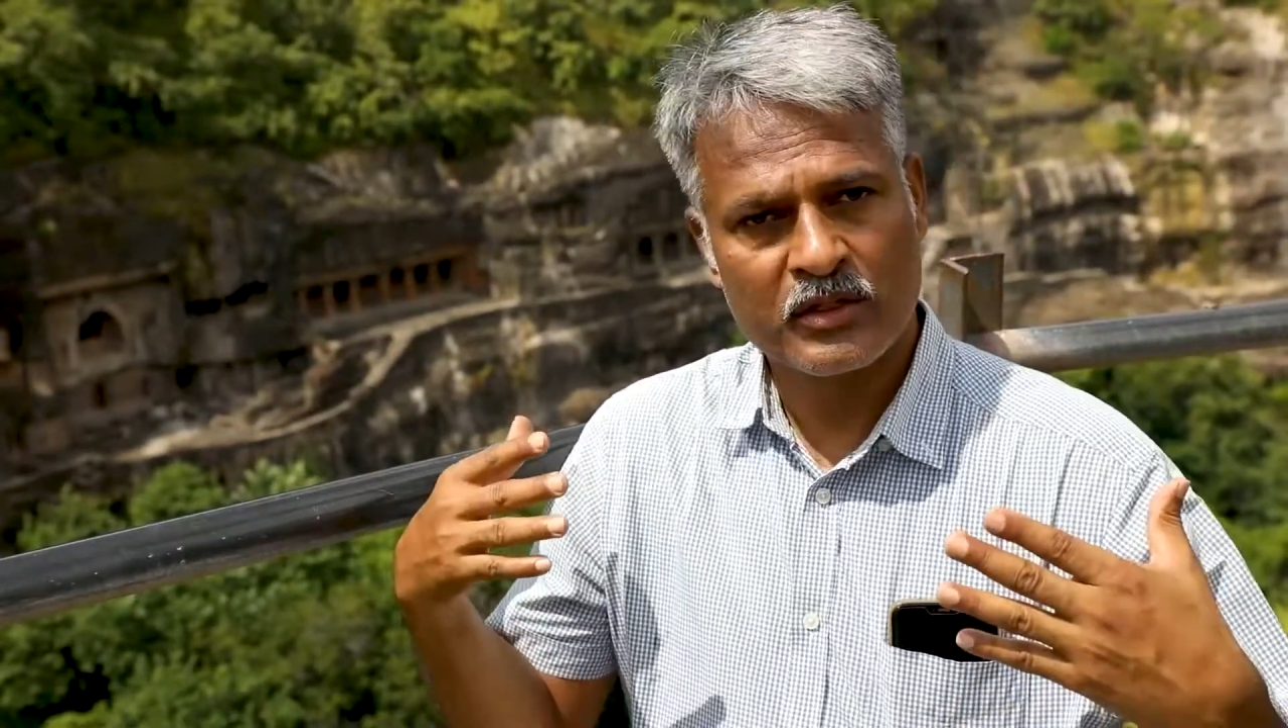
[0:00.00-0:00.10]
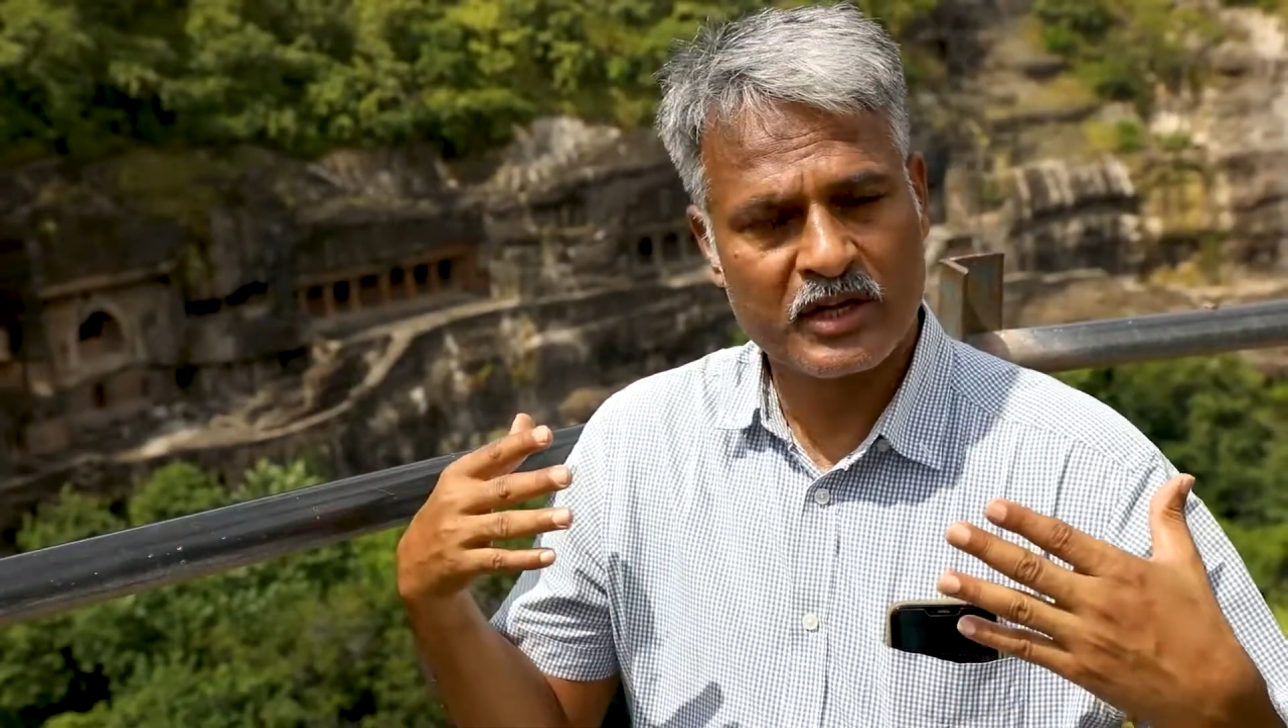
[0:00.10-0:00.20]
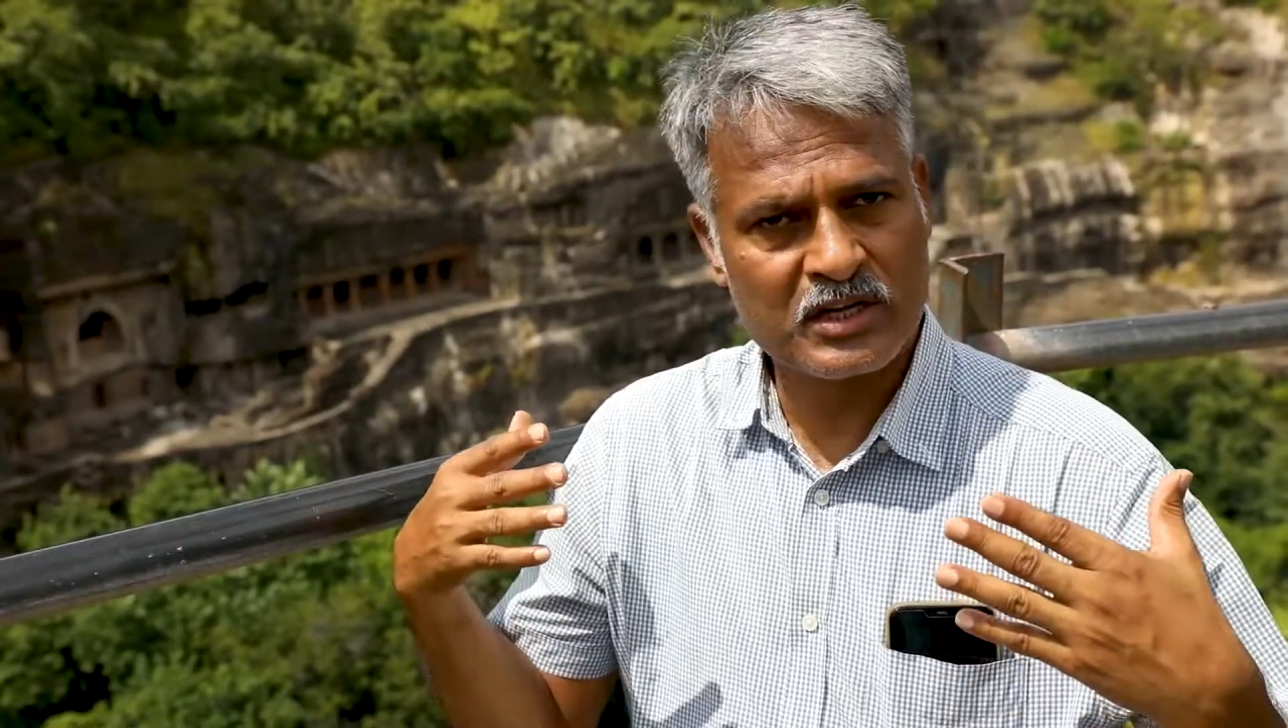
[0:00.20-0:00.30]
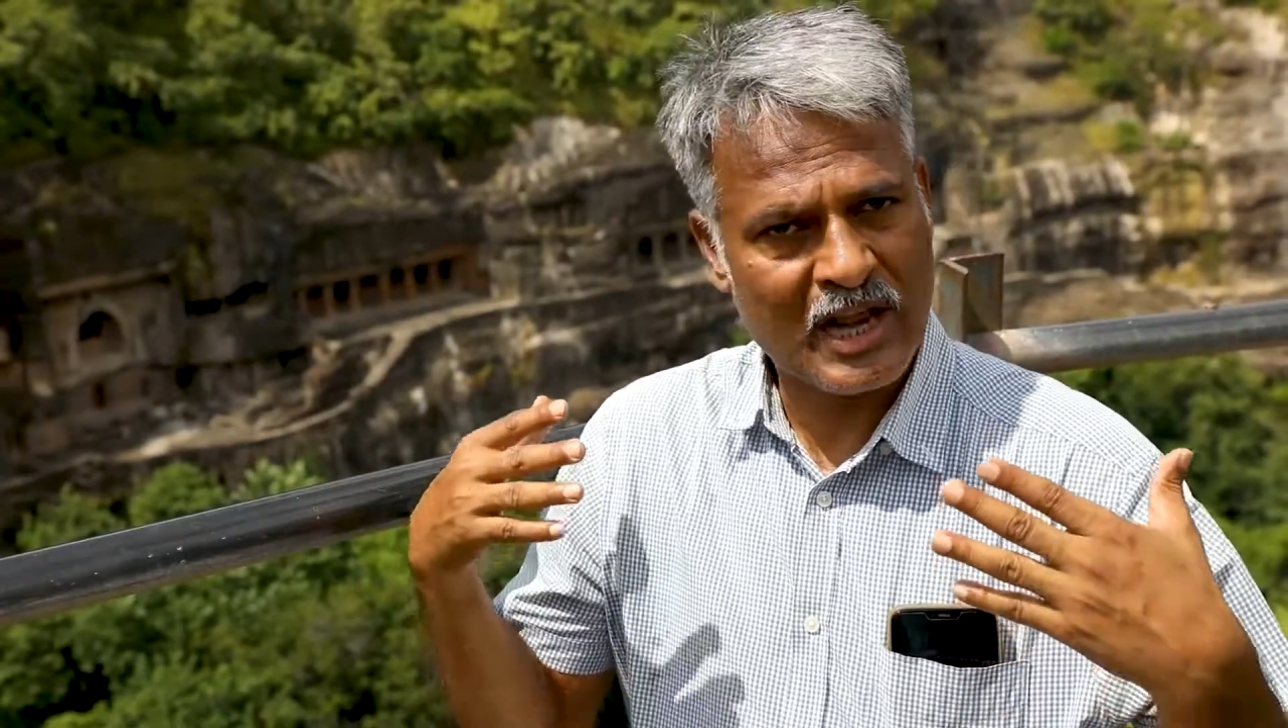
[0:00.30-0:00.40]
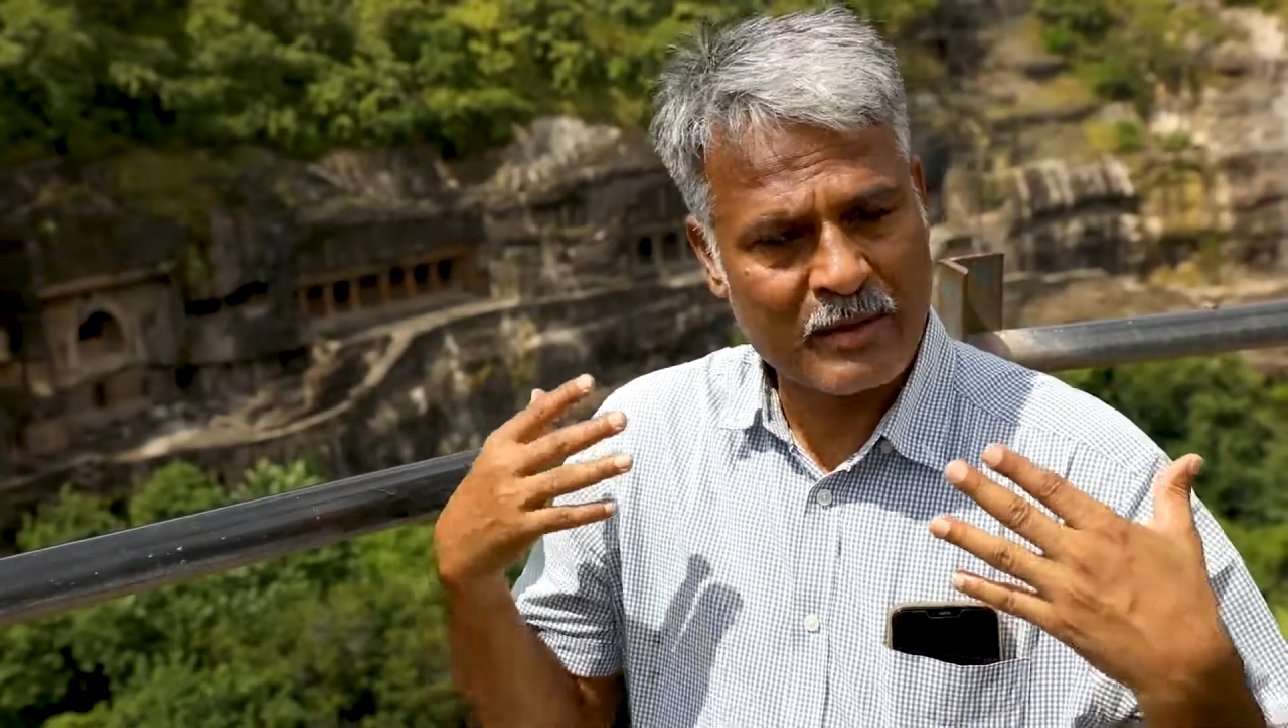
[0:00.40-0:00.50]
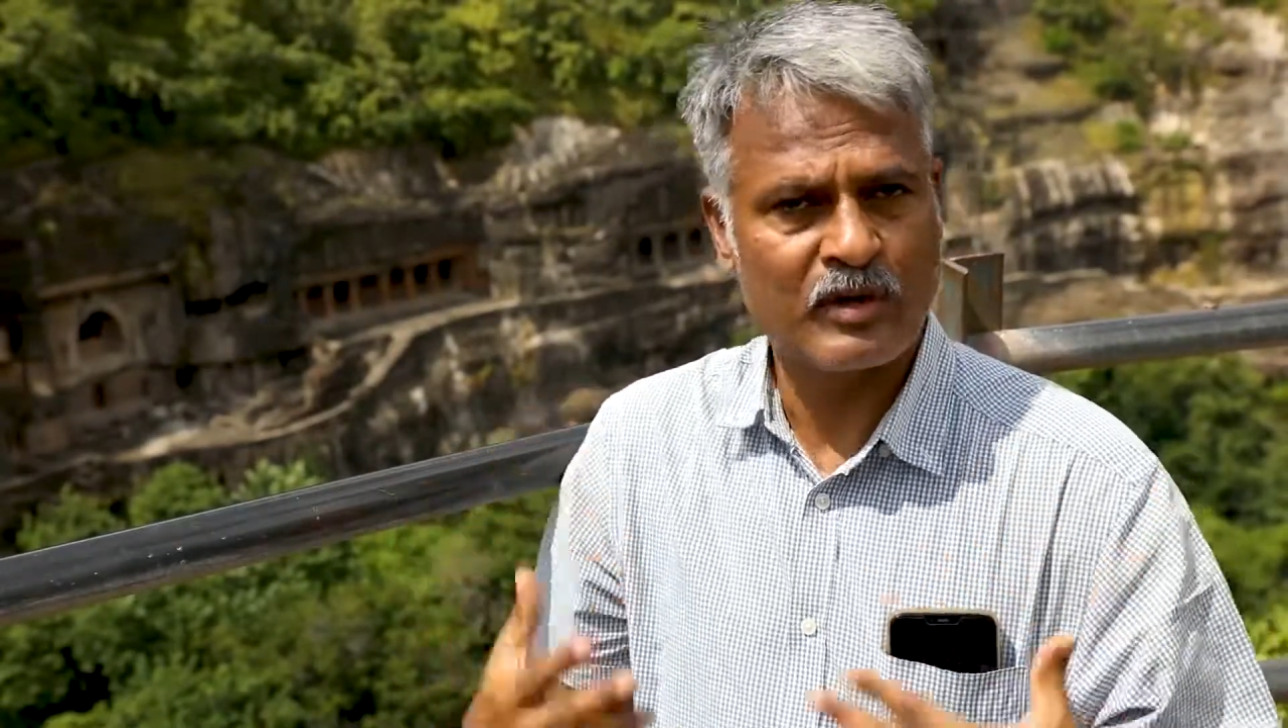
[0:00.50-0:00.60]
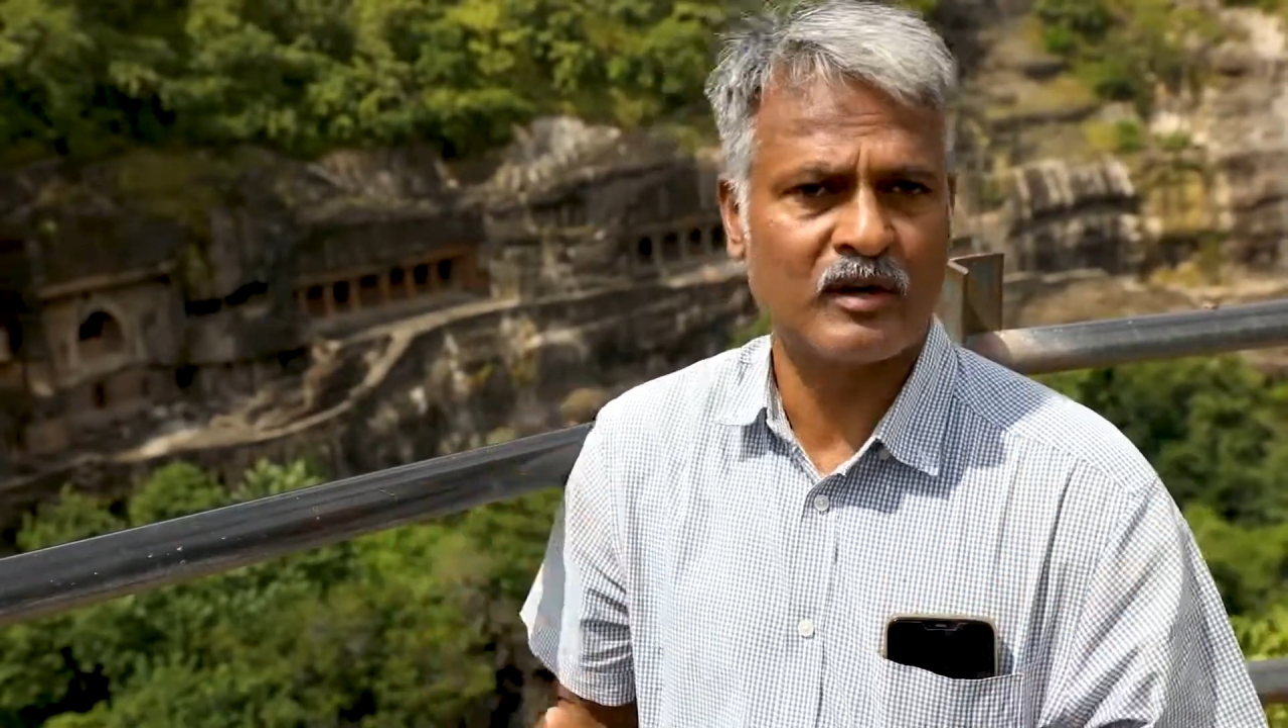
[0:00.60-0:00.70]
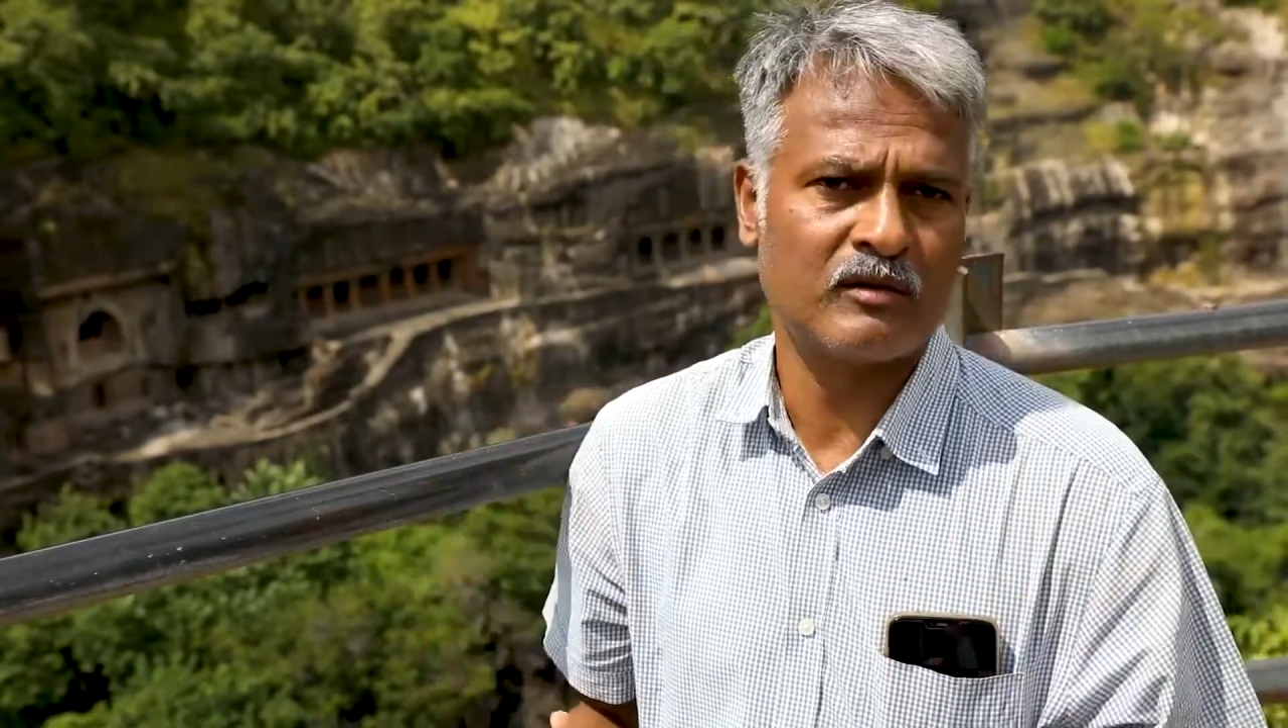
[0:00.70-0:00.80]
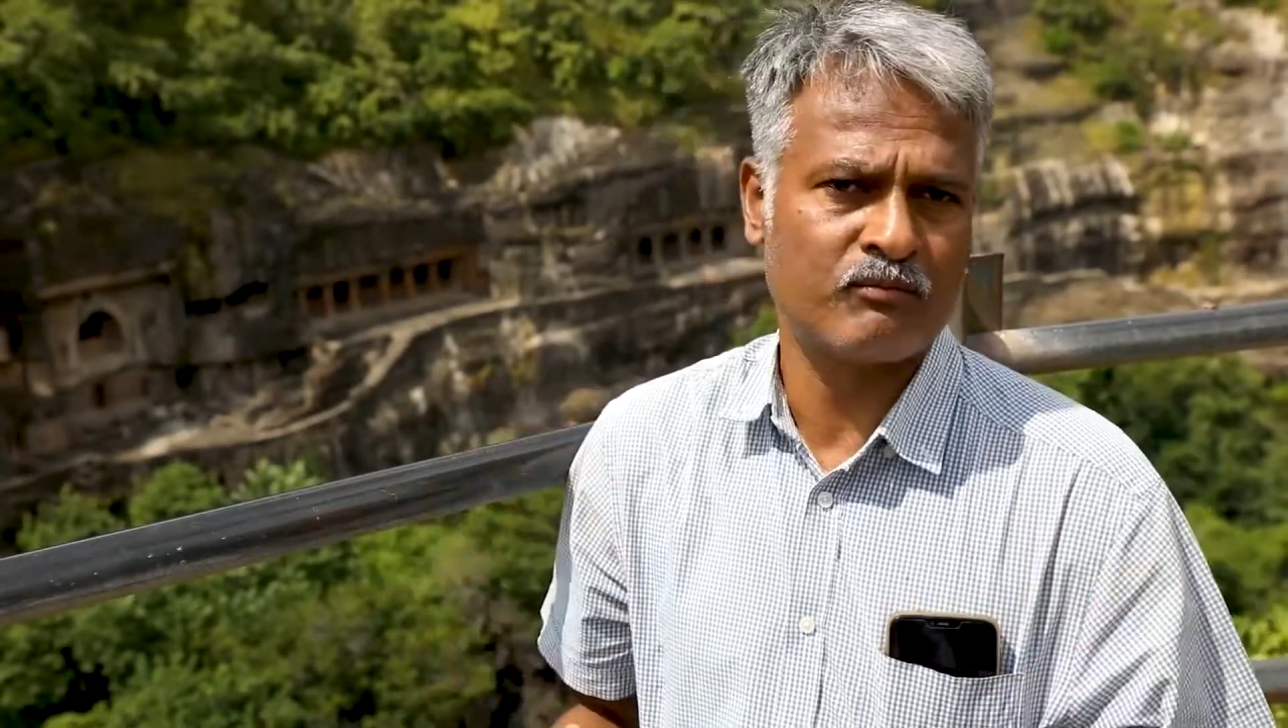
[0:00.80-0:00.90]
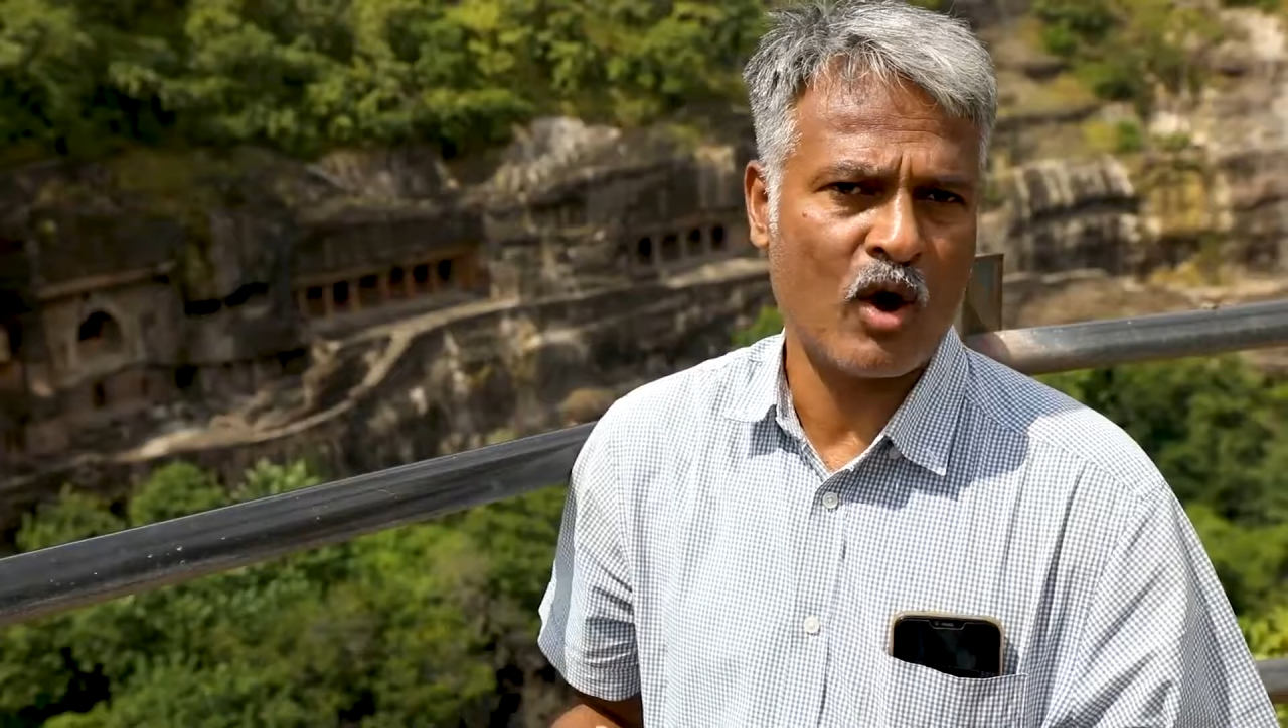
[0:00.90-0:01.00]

the tribal